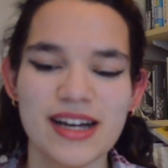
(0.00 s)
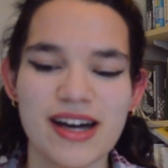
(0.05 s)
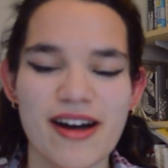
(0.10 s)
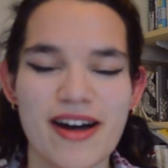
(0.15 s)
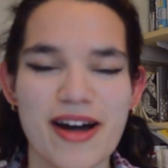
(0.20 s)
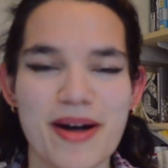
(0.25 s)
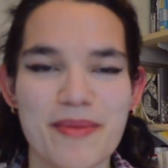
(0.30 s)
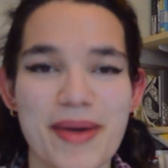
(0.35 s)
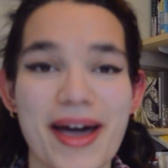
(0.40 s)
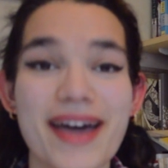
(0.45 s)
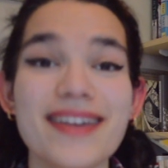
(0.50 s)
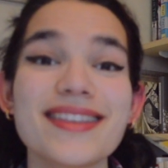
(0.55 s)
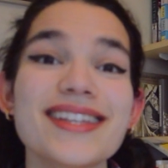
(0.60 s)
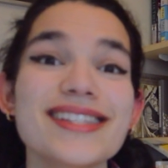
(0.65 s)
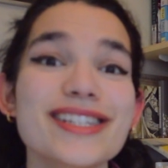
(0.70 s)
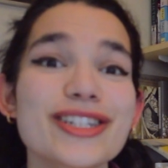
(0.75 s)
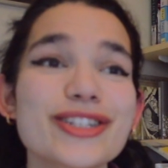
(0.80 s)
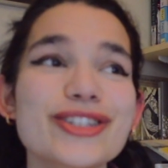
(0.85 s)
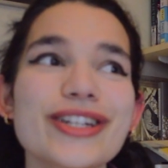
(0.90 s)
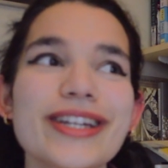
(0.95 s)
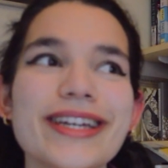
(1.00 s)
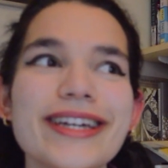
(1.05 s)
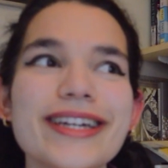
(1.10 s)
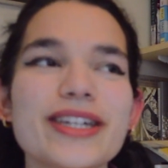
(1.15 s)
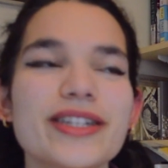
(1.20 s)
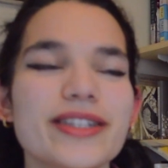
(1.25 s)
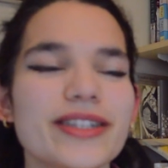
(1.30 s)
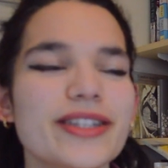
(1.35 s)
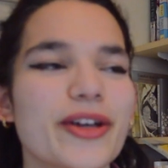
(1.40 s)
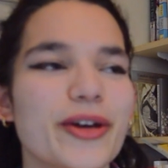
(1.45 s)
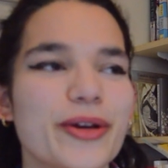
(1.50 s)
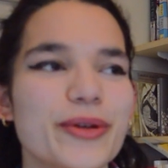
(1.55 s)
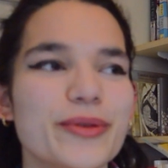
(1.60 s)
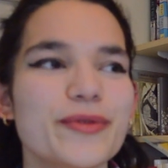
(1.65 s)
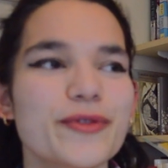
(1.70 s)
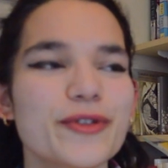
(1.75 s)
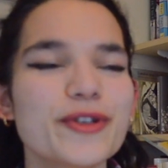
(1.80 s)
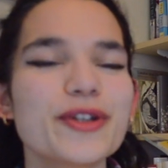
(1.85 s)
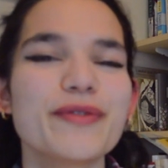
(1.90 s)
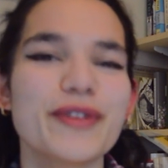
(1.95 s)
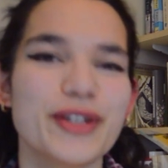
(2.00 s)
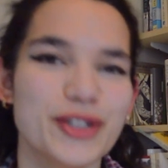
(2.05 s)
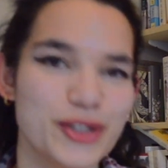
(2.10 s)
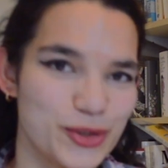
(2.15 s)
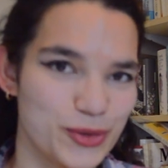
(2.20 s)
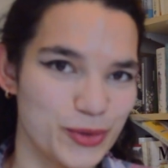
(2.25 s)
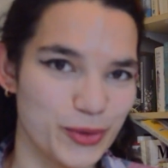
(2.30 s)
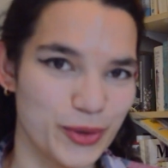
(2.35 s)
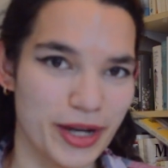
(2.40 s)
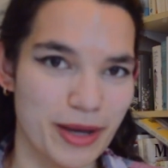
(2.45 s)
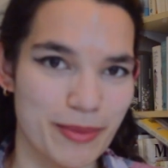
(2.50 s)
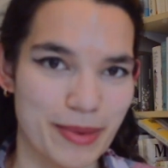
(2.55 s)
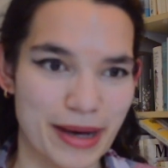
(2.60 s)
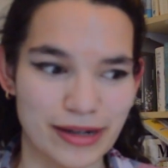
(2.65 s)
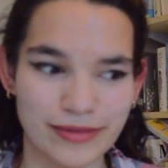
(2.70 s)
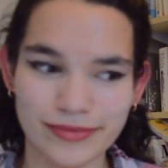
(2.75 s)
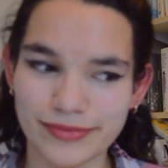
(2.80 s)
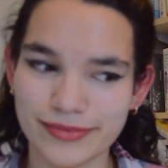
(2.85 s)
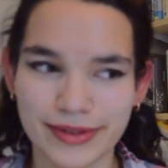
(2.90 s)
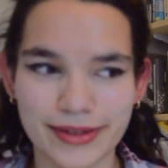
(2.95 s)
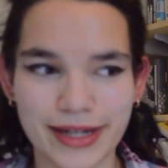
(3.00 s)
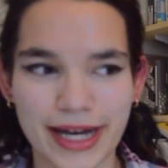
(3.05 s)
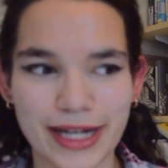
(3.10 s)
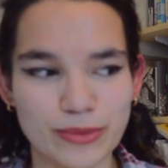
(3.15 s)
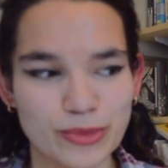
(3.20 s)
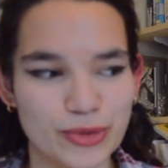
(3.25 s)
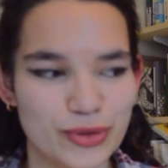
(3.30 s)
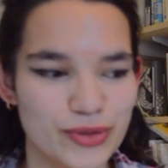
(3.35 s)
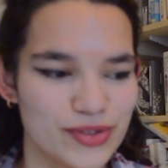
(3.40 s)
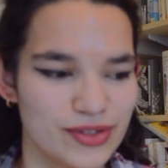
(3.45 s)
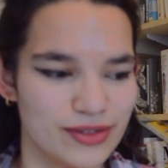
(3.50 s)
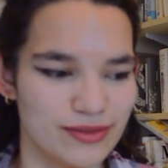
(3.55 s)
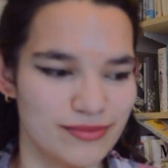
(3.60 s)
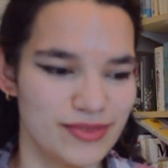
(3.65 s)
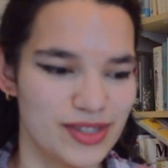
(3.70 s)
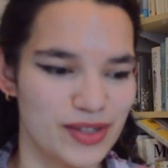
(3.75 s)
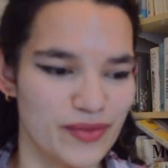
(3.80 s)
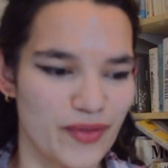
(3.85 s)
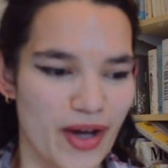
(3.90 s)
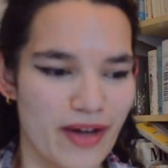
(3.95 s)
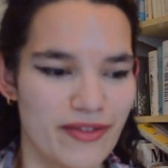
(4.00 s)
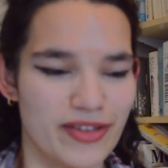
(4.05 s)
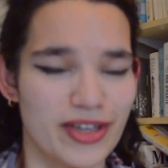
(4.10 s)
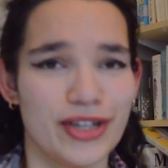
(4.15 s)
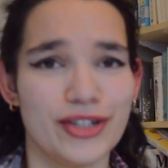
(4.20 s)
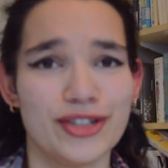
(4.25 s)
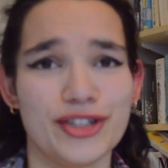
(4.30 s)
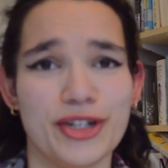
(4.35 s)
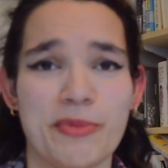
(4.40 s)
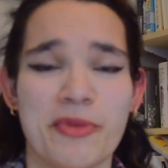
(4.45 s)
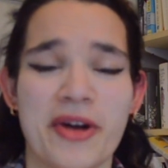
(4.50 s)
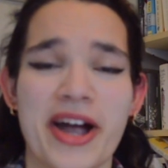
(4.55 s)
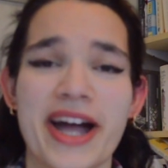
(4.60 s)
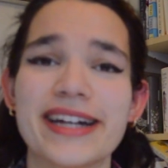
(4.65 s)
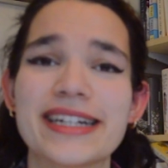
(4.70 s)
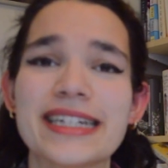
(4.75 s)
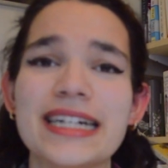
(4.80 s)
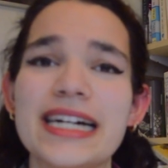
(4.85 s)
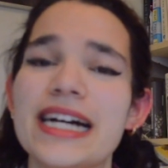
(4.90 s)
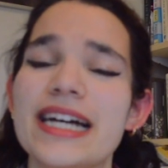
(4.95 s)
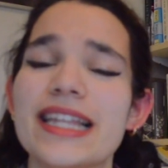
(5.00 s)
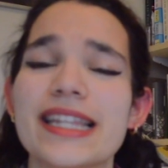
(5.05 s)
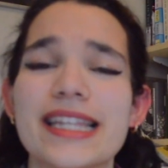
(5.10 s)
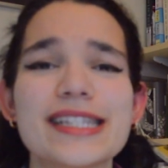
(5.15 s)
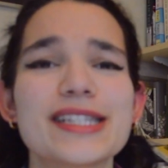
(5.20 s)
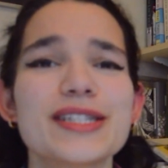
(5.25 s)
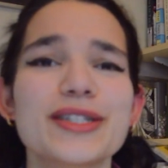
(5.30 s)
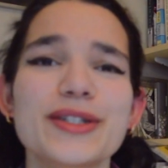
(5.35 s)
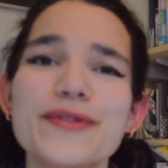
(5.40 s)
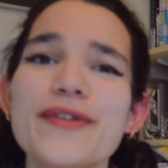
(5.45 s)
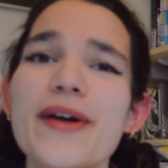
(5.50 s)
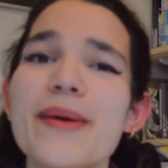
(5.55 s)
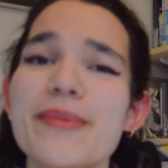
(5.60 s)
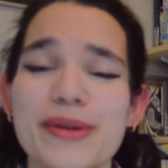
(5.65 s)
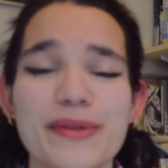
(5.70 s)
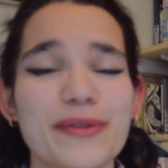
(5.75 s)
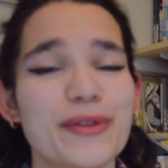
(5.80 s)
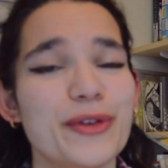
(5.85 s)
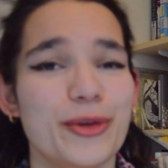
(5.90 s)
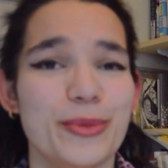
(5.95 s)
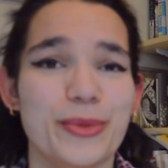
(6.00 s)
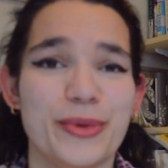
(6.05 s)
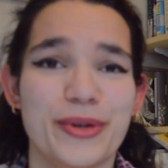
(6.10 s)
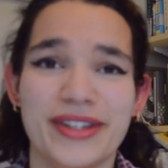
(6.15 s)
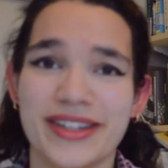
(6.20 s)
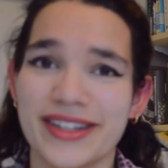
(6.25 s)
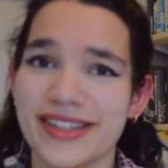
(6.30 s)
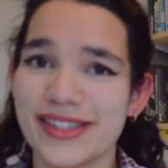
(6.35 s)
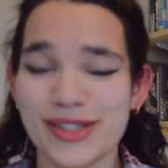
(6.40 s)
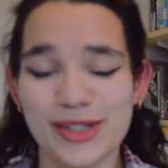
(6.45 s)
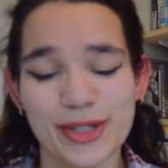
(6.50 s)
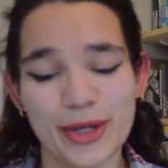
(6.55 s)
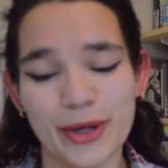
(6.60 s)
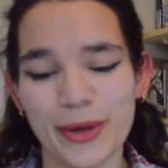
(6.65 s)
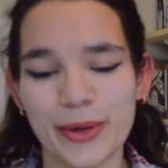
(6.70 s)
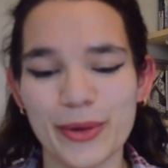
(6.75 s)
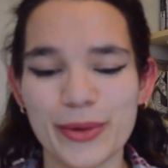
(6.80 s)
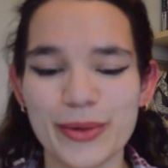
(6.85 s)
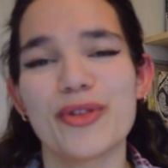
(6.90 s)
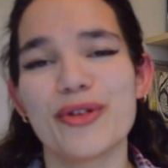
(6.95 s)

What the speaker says: And there's actually, you know, for an adventure story about animals and surviving a shipwreck, there's a fair bit of humour in this too.